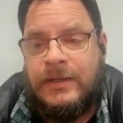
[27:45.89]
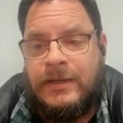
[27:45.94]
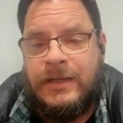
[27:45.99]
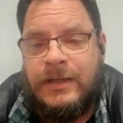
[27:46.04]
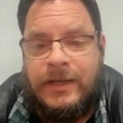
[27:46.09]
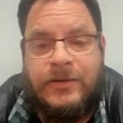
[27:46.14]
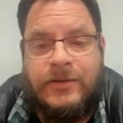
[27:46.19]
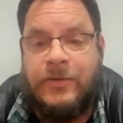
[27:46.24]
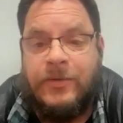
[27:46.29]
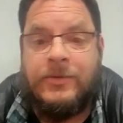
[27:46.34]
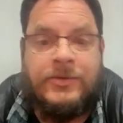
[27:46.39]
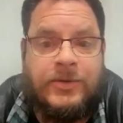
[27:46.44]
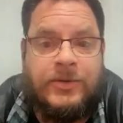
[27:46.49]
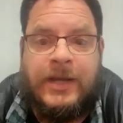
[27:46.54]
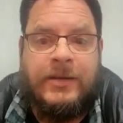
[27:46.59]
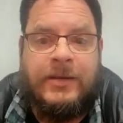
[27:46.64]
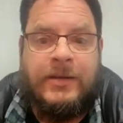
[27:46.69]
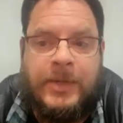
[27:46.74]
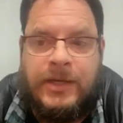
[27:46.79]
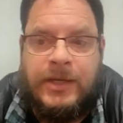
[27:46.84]
and don't
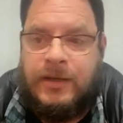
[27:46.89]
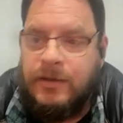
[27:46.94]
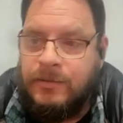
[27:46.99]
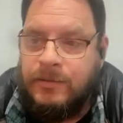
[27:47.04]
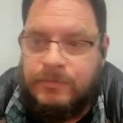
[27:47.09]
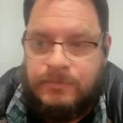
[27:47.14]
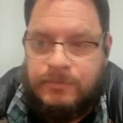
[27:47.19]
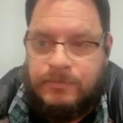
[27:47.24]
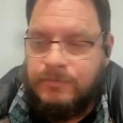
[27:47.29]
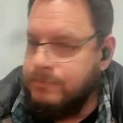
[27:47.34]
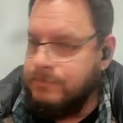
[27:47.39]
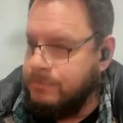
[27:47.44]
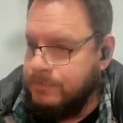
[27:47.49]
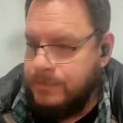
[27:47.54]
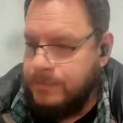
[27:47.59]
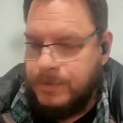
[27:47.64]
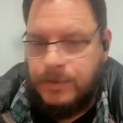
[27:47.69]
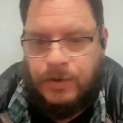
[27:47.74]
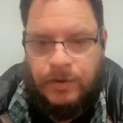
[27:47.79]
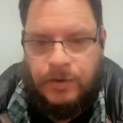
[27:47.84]
try to become
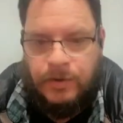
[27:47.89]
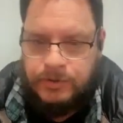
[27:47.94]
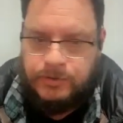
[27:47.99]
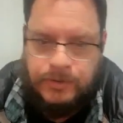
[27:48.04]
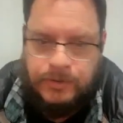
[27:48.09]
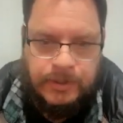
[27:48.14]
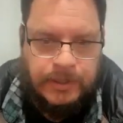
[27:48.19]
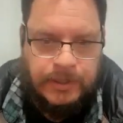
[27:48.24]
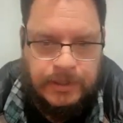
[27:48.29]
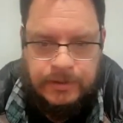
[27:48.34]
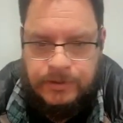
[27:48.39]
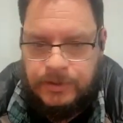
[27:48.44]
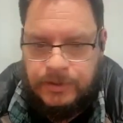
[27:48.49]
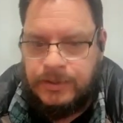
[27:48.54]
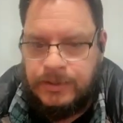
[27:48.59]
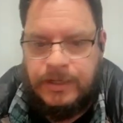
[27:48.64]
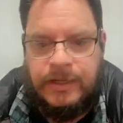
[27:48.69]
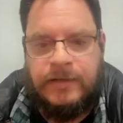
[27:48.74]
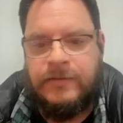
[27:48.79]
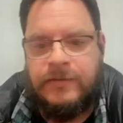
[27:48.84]
culturally
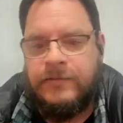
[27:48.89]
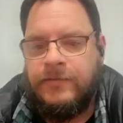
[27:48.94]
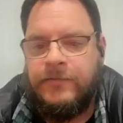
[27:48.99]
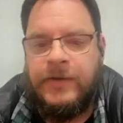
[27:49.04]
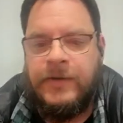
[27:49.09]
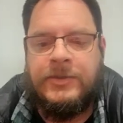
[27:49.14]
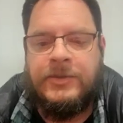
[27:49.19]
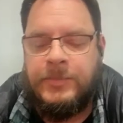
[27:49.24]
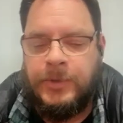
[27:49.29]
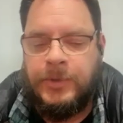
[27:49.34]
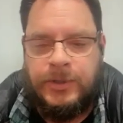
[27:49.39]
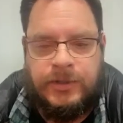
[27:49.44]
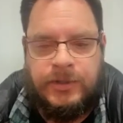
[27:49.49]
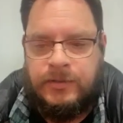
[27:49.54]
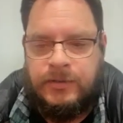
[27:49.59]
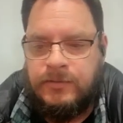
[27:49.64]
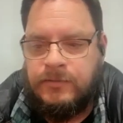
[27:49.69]
just like Facebook